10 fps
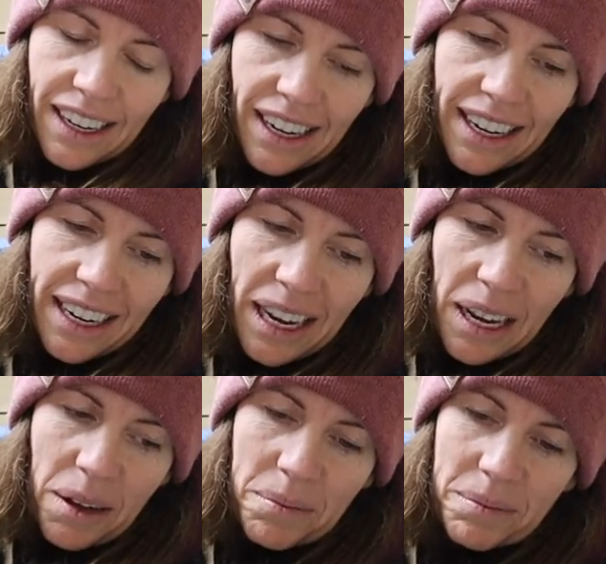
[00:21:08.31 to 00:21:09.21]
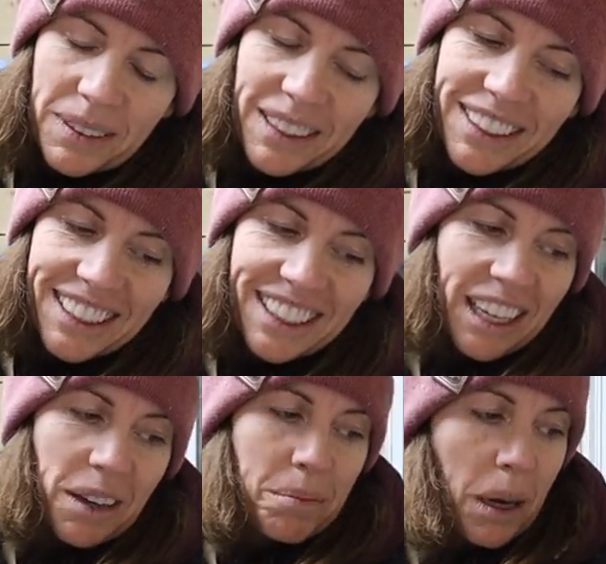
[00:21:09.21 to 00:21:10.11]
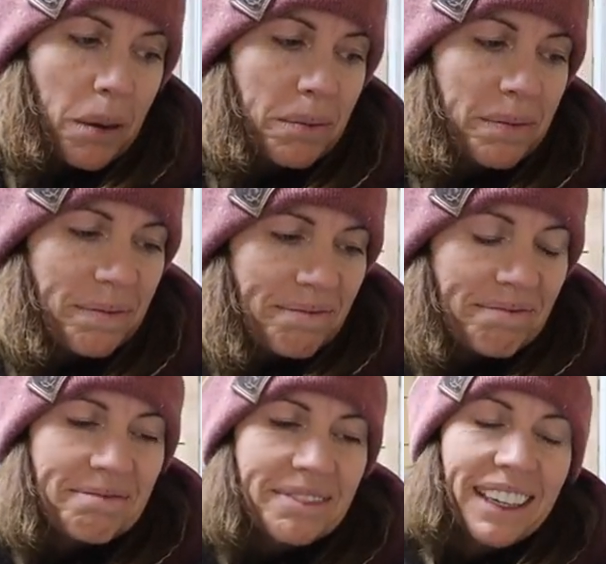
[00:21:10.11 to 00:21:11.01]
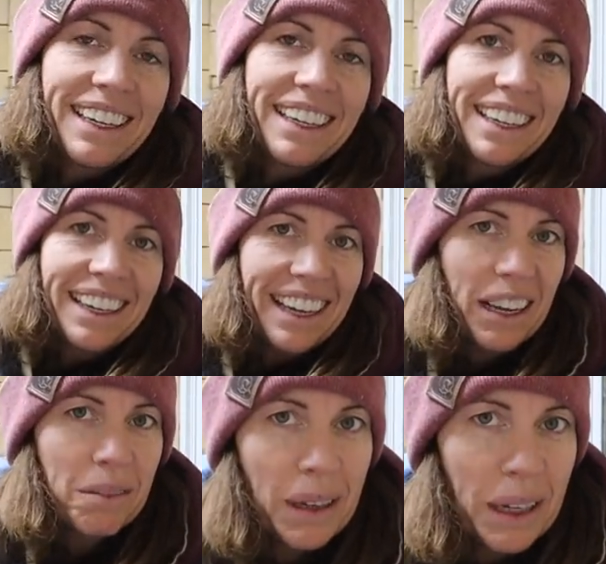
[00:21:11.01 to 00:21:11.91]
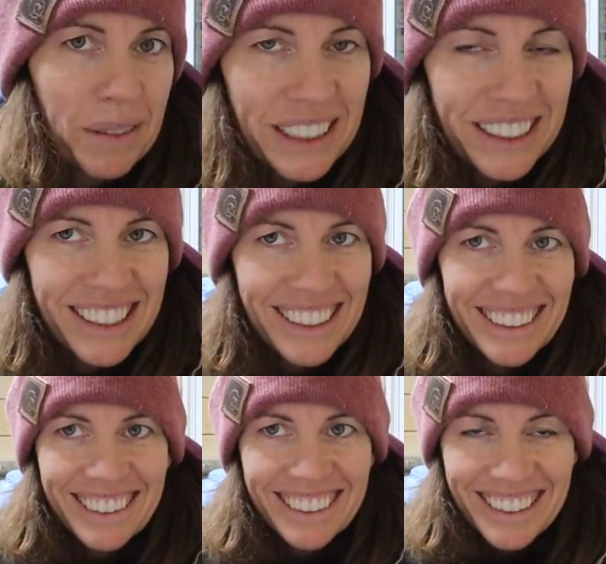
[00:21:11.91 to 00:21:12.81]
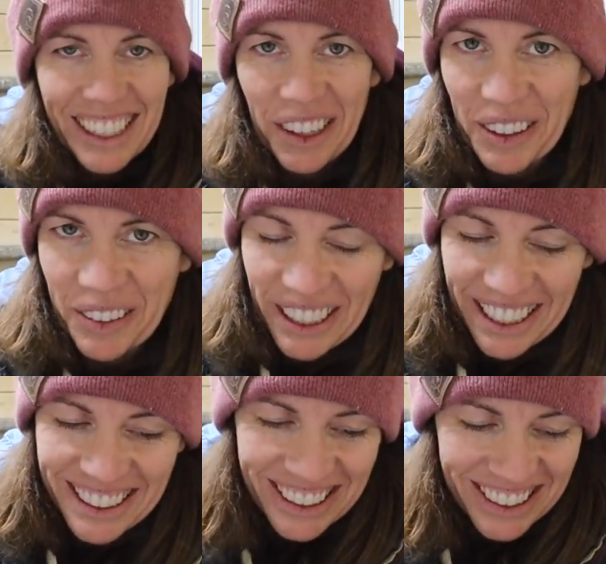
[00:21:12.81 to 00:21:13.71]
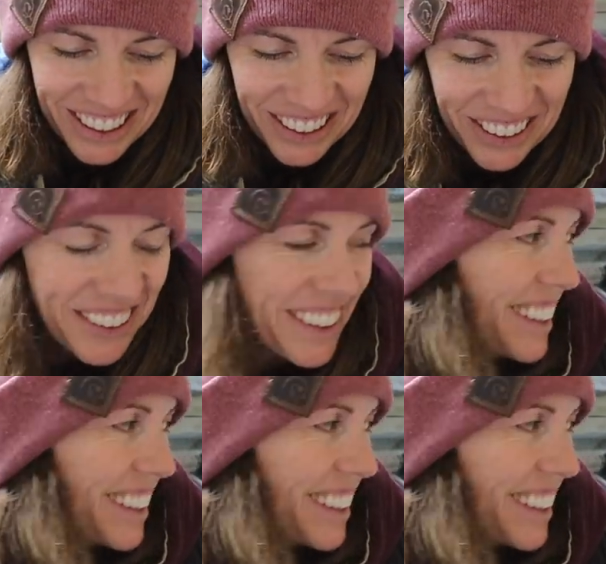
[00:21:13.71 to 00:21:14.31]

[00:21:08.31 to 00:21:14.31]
I am gonna let mom and babies tell me what I should do